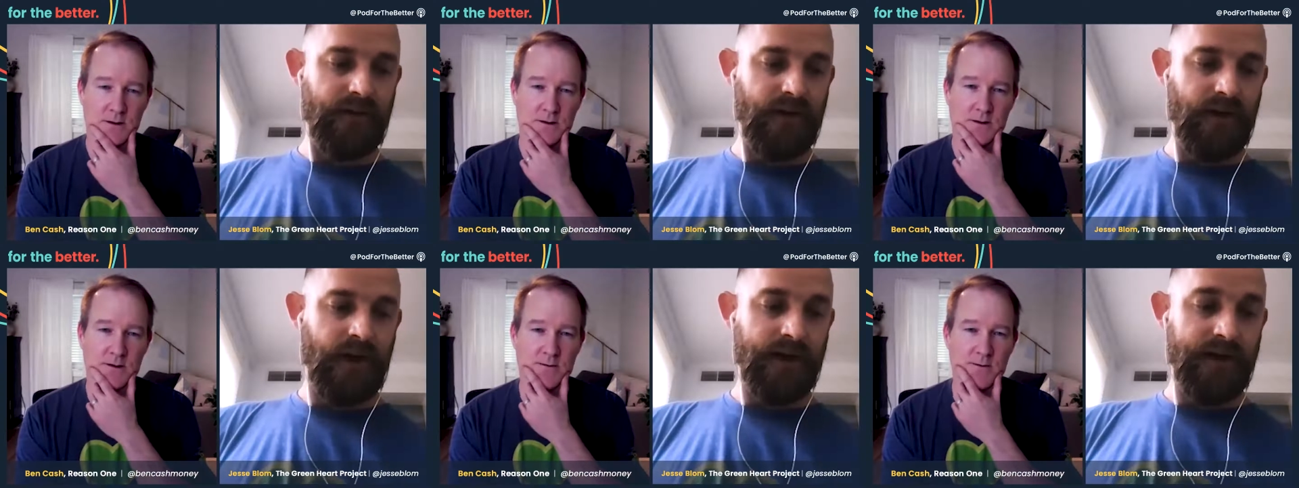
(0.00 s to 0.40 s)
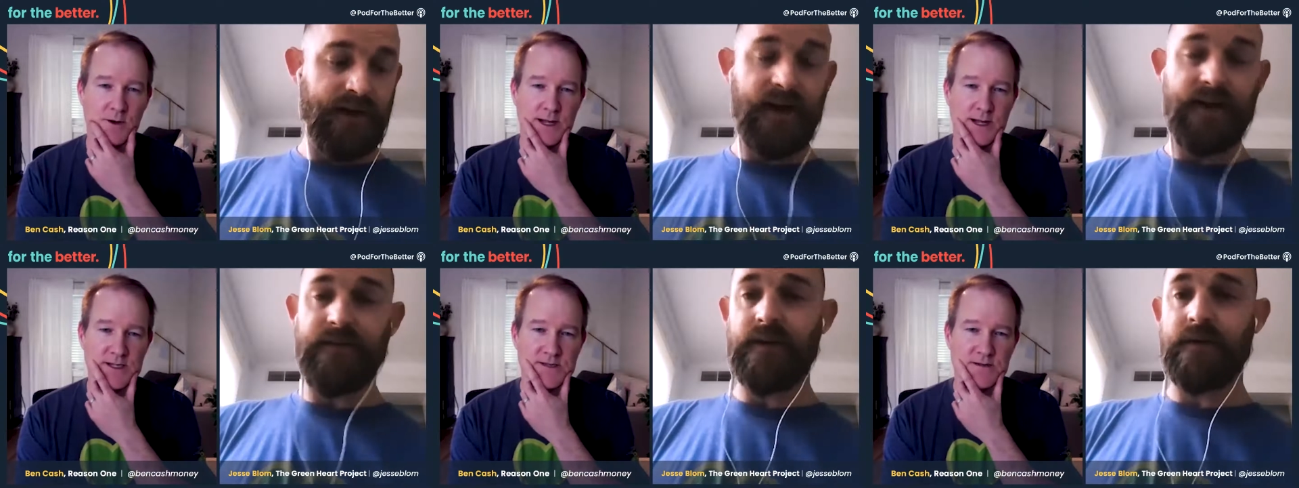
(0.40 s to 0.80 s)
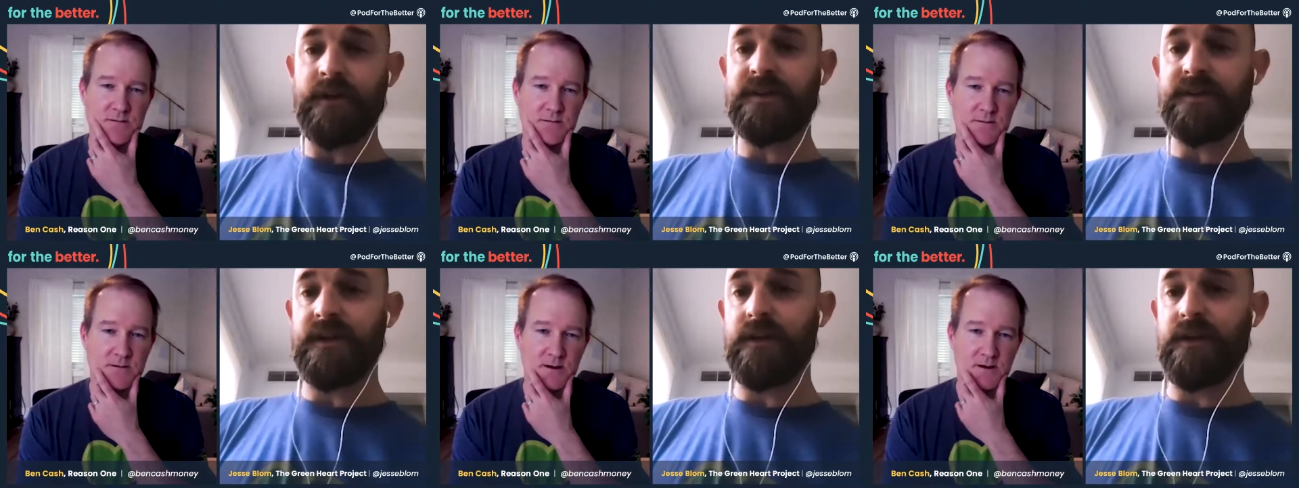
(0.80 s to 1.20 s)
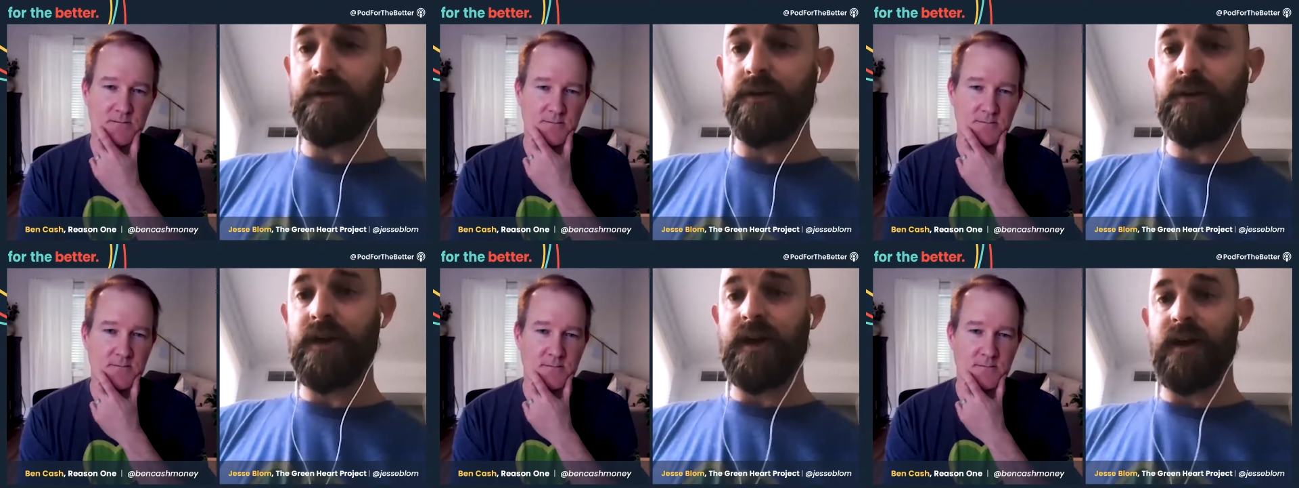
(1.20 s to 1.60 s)
Speaker 1: Uh, oh, yeah, very much
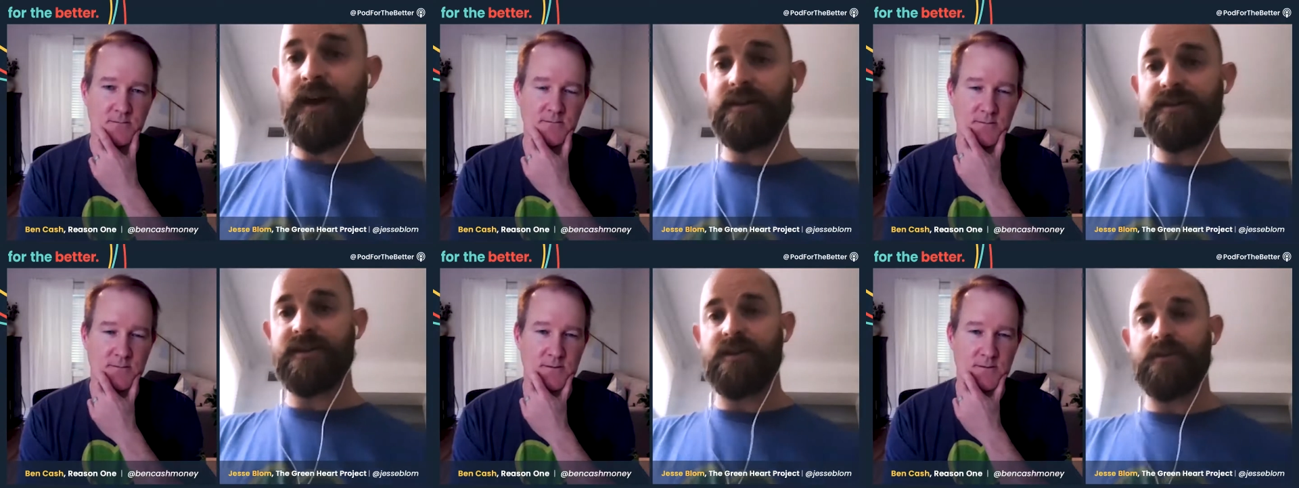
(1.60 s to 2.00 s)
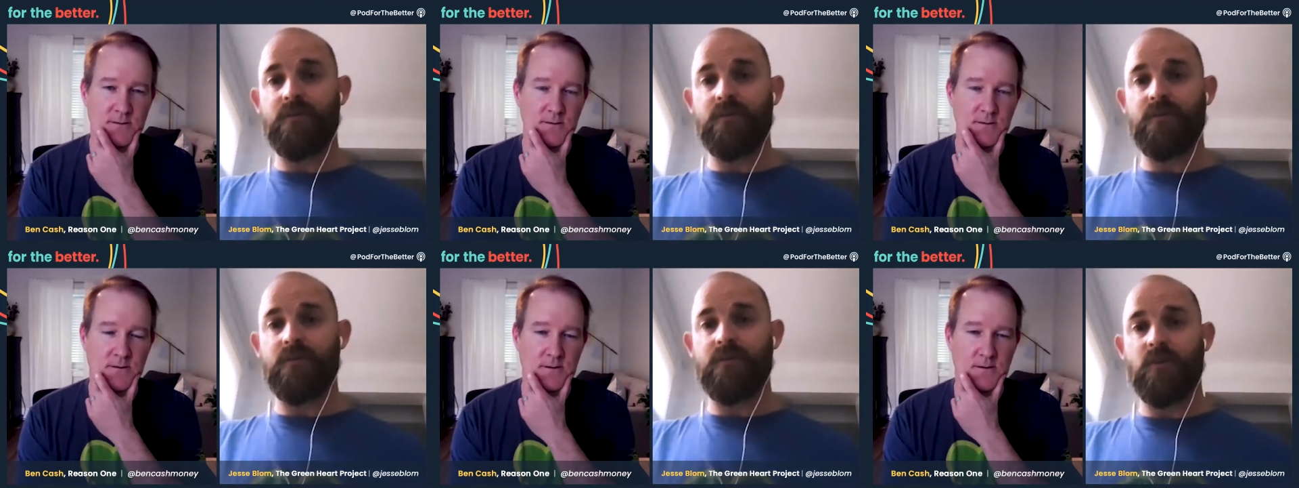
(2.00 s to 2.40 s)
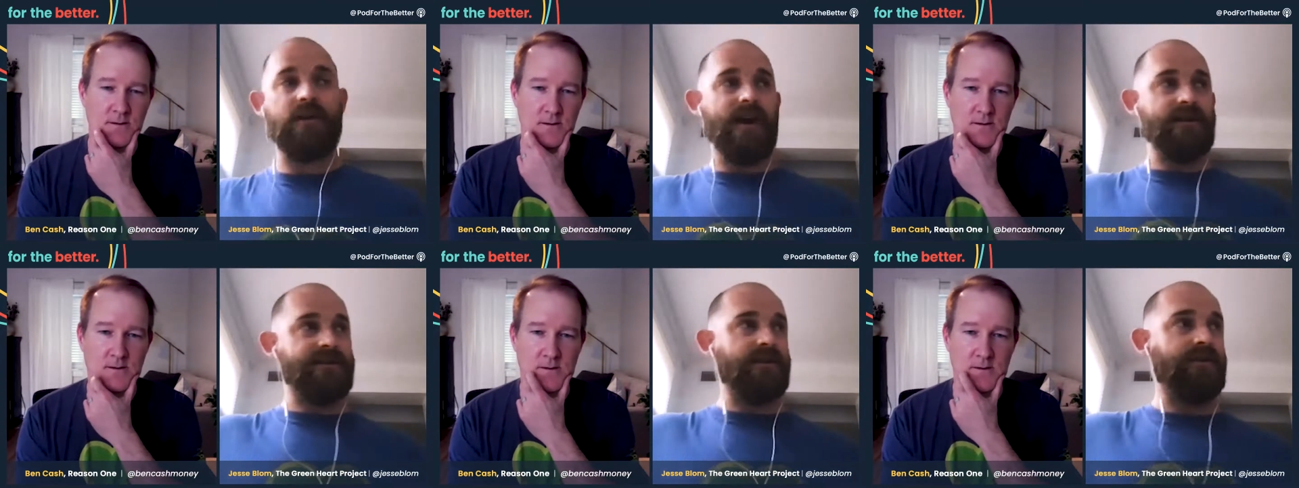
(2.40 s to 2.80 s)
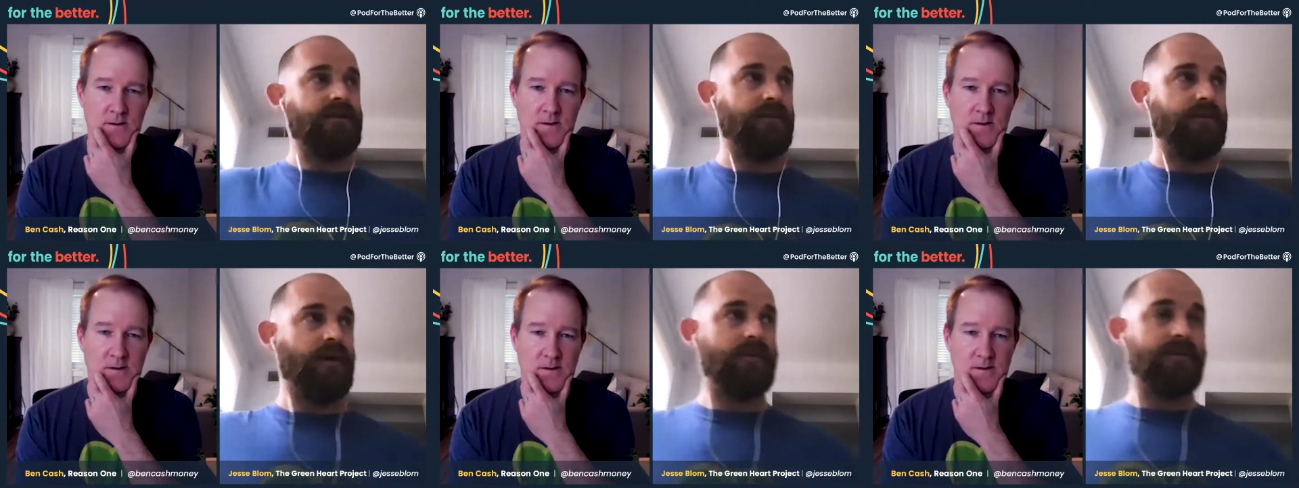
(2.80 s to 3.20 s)
so. Yeah, housing working on
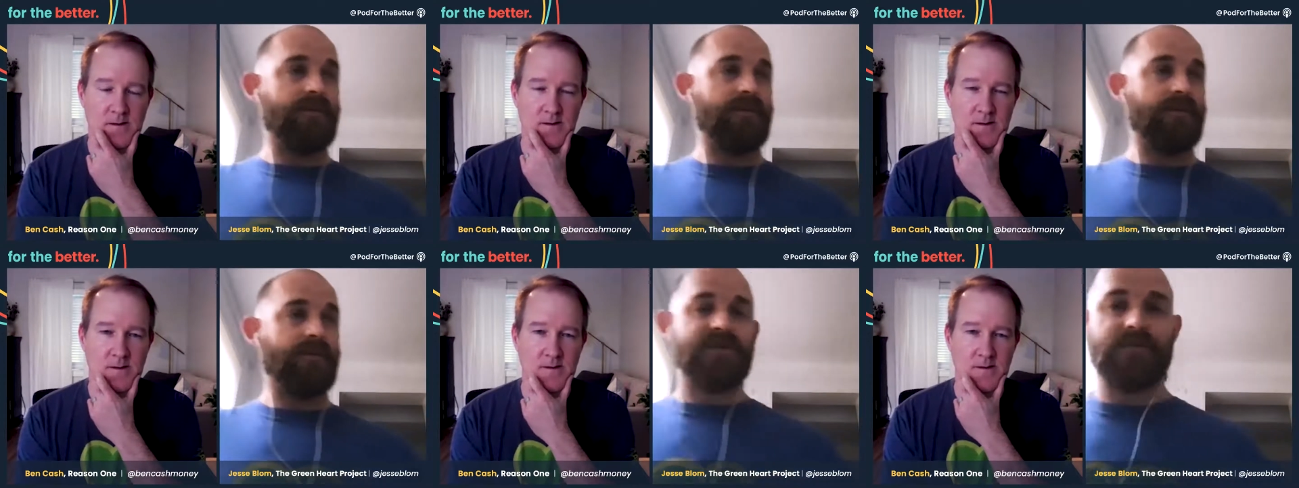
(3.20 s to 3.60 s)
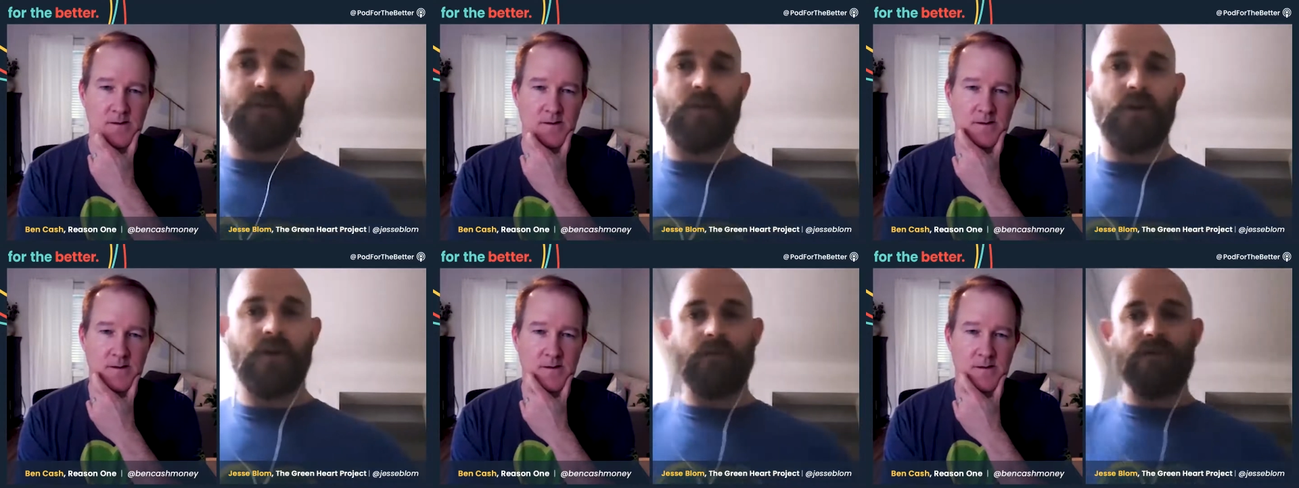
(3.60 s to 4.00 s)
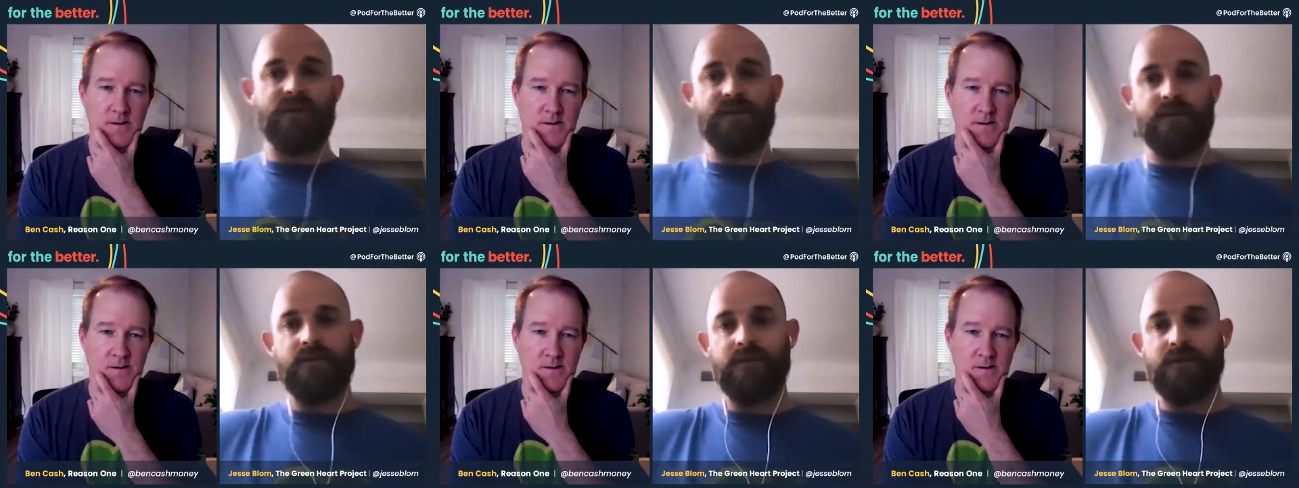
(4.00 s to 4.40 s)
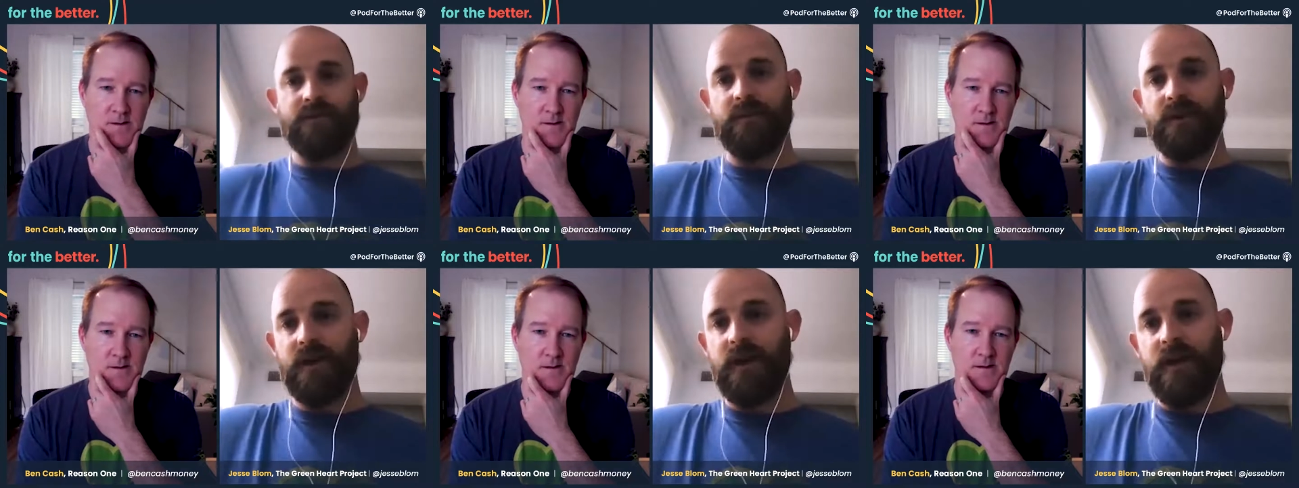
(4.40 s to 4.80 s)
housing authority properties is different than working with the
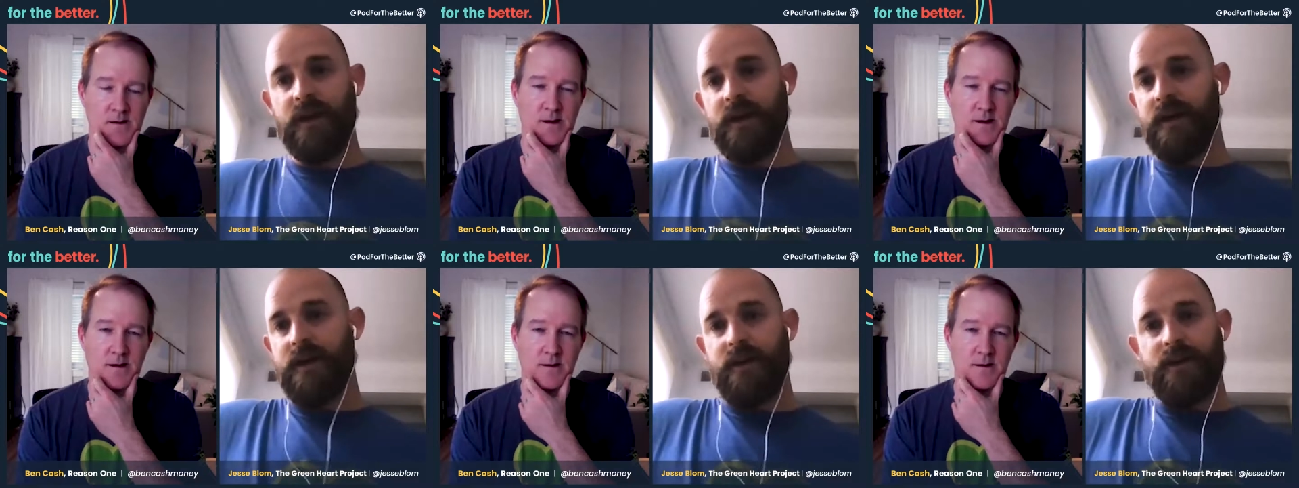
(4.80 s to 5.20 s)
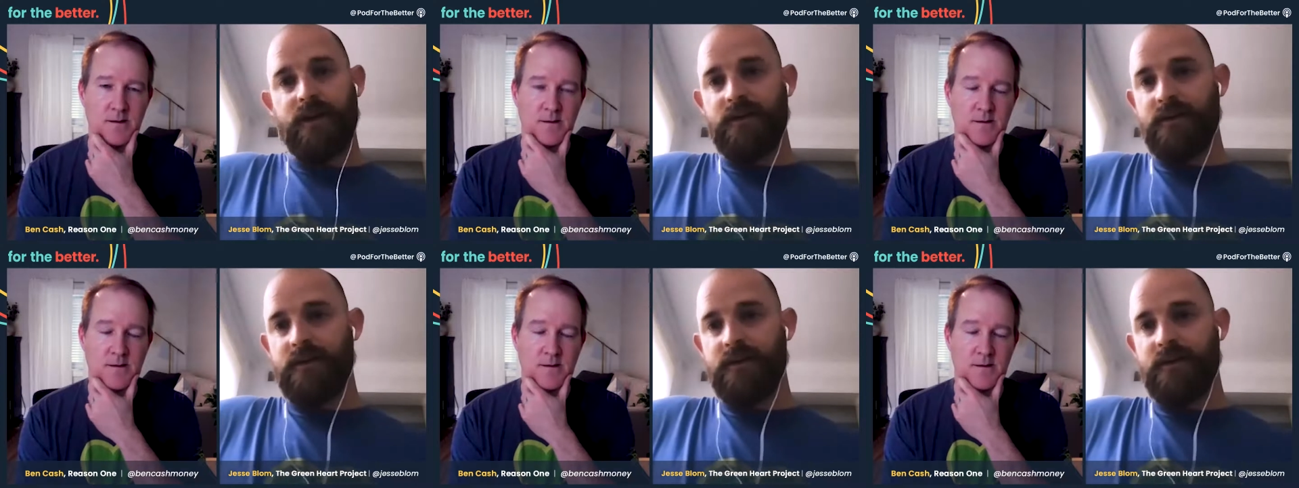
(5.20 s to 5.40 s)
schools, but yeah,